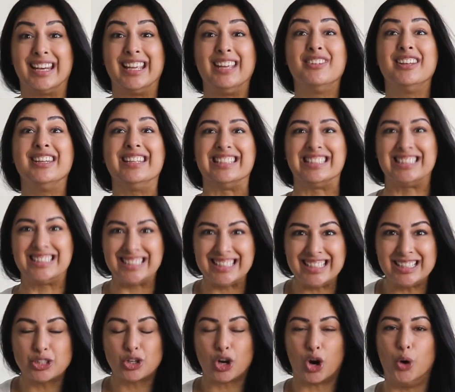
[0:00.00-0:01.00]
and even the
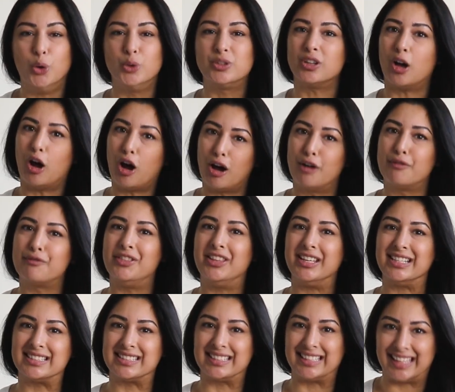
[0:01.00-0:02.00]
cheat codes of
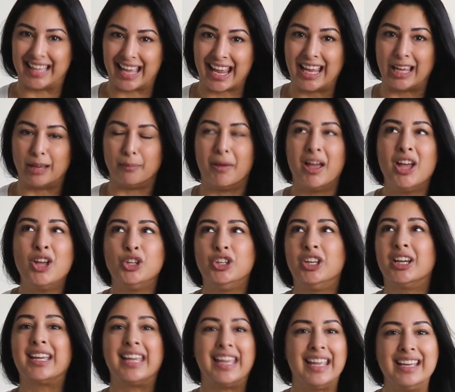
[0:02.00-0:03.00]
this game.
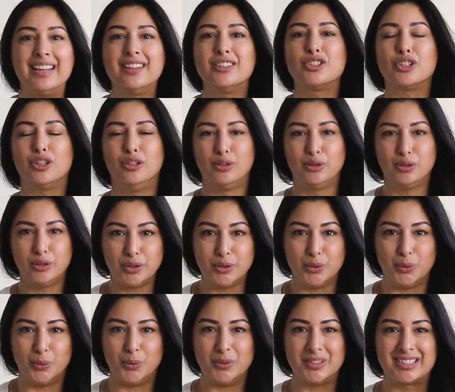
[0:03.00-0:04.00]
You can't
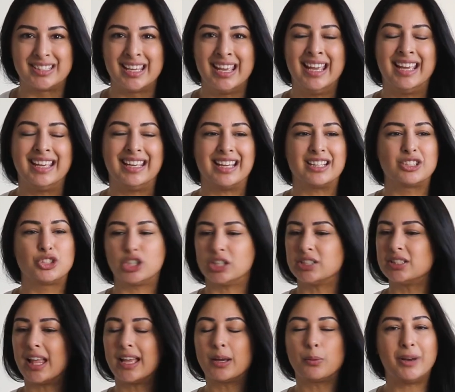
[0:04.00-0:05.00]
lose. Yet
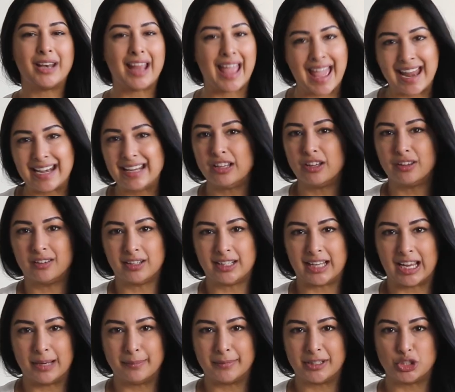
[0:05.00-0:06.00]
just like with any other
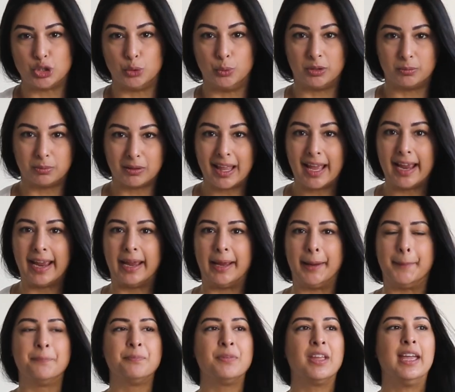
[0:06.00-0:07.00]
game that you would
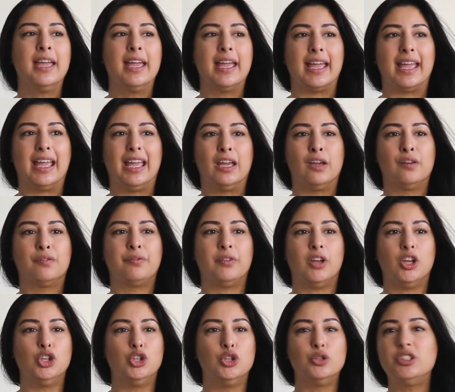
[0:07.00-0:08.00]
play,
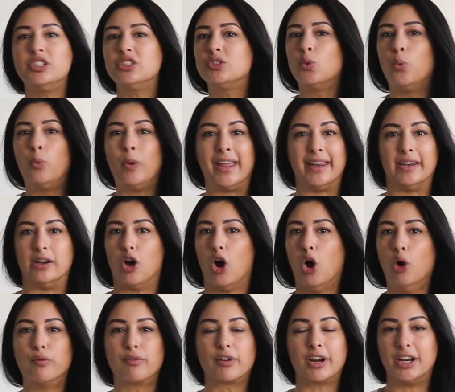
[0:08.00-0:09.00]
if you just win
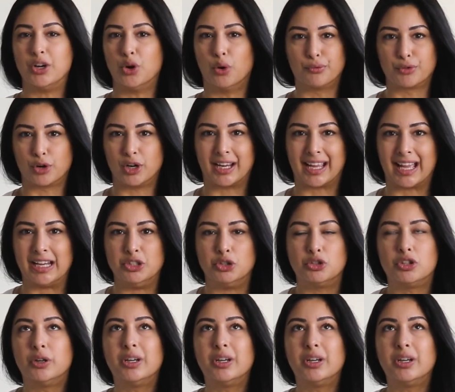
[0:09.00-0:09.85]
over and over again, you